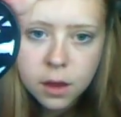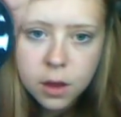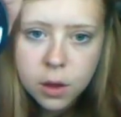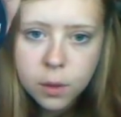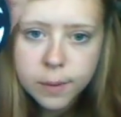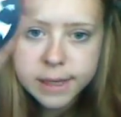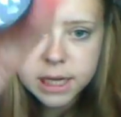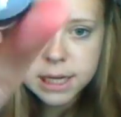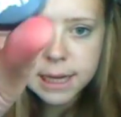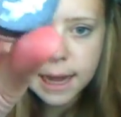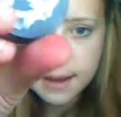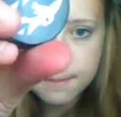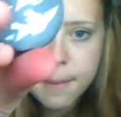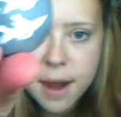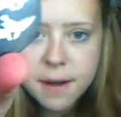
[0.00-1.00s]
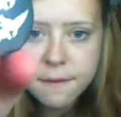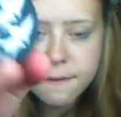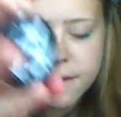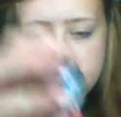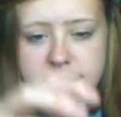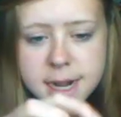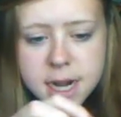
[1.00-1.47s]
which is a
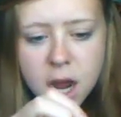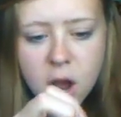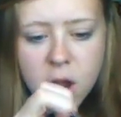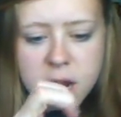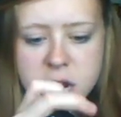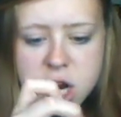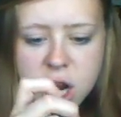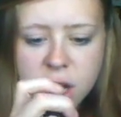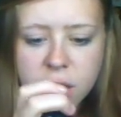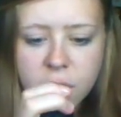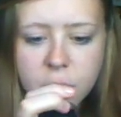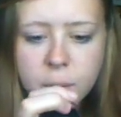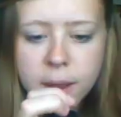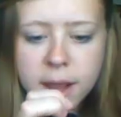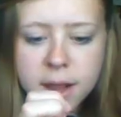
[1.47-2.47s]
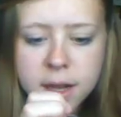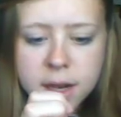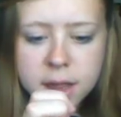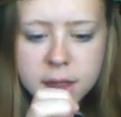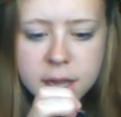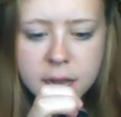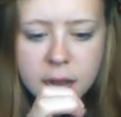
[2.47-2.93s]
Benefit eyeshadow in
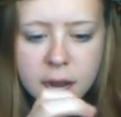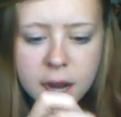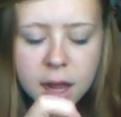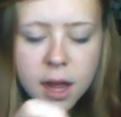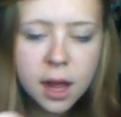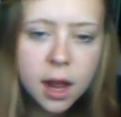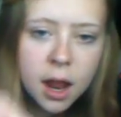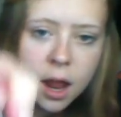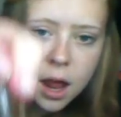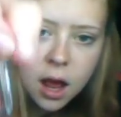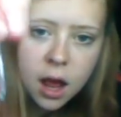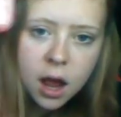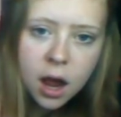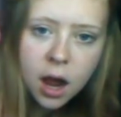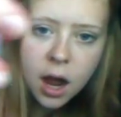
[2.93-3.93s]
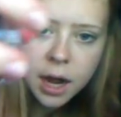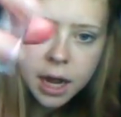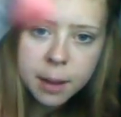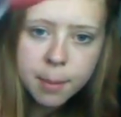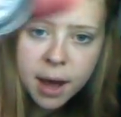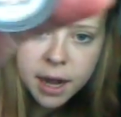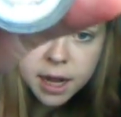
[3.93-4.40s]
the color Honey
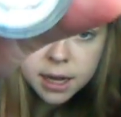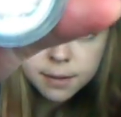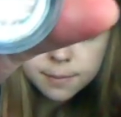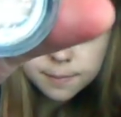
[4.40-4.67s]
Bunny.